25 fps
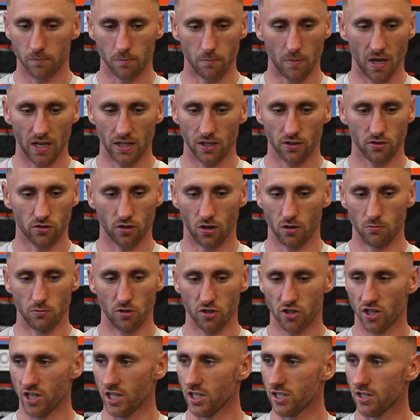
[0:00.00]
made it so
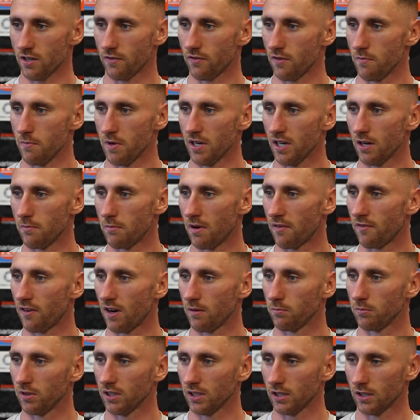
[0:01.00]
much easier for me and my
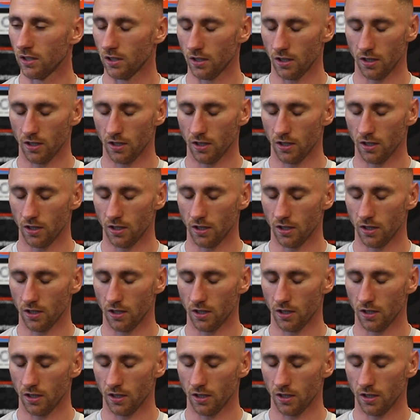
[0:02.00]
family